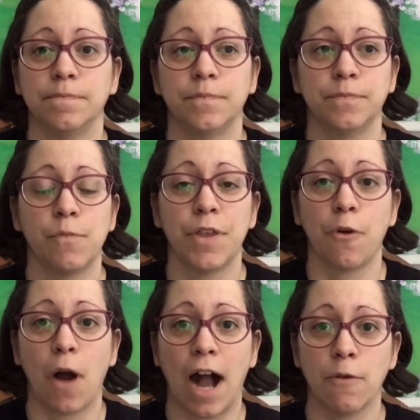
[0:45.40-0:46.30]
with
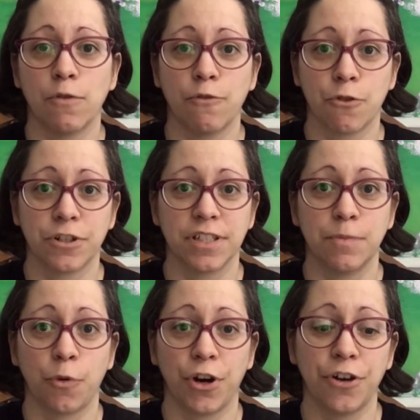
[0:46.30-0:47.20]
Owl Forest
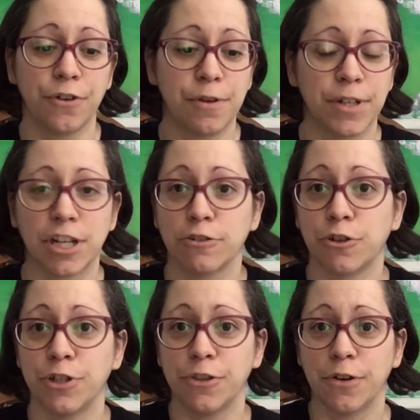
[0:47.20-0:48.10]
Embroidery, which I'll show
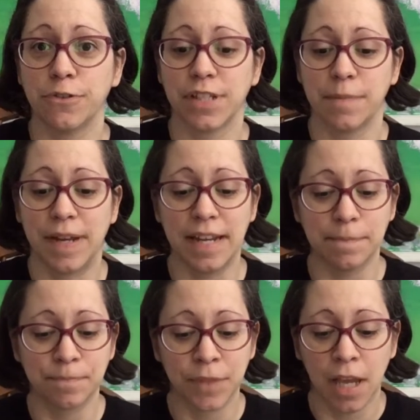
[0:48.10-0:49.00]
you those in a minute.
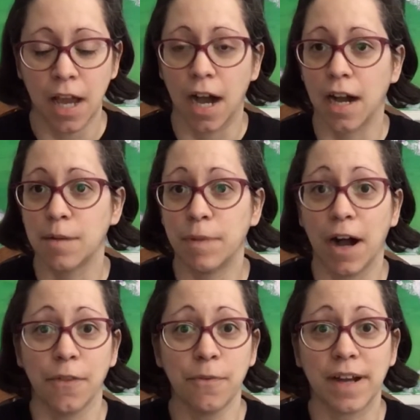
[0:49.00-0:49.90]
But
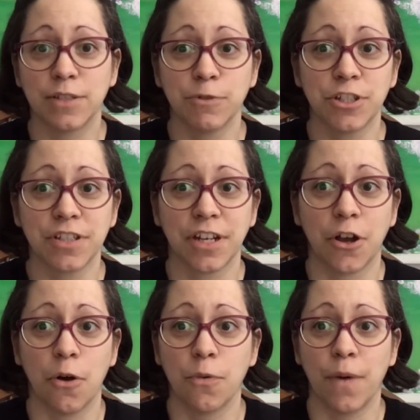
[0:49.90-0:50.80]
otherwise, we're just going to
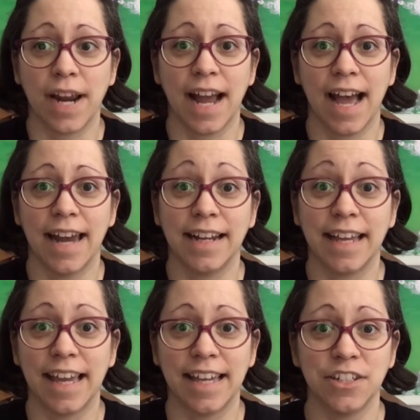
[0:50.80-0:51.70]
go right ahead and
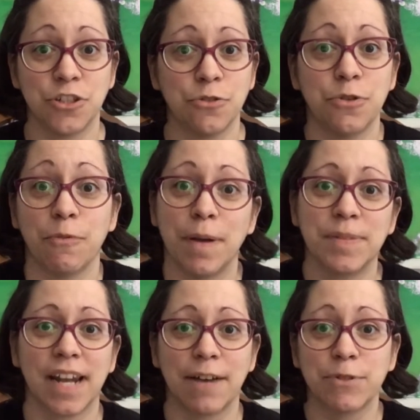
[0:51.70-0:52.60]
get into the whips
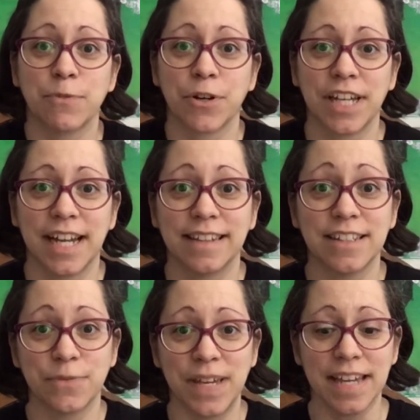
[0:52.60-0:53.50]
that I was working on
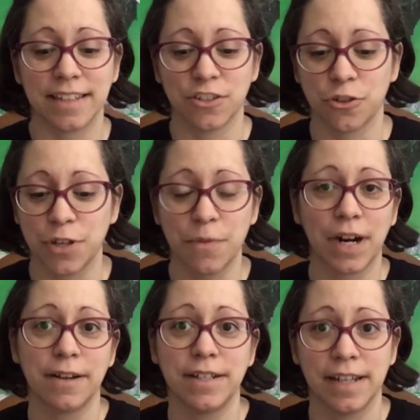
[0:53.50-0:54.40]
this week and show you what
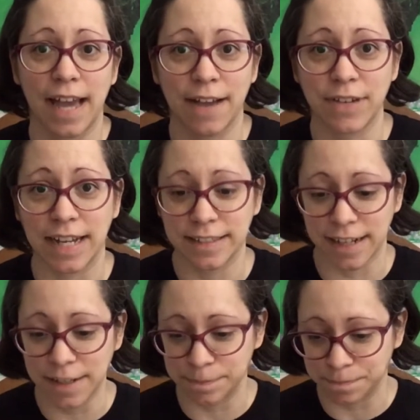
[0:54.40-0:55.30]
I have gotten
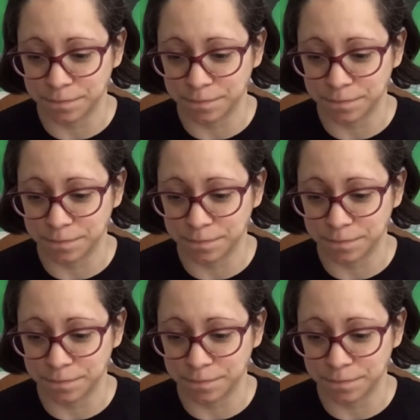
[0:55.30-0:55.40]
done.